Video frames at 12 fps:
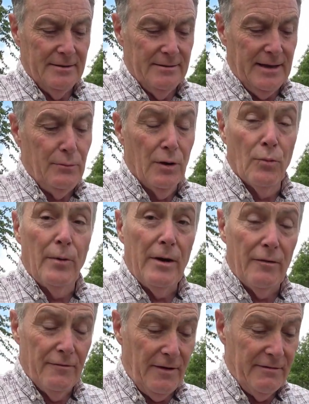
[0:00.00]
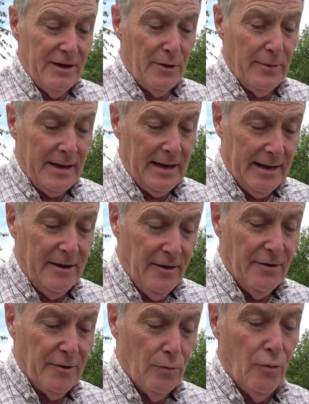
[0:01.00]
they will wilt very quickly
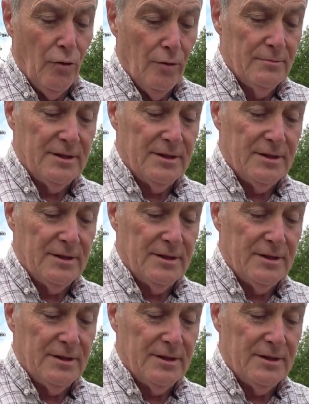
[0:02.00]
on a warm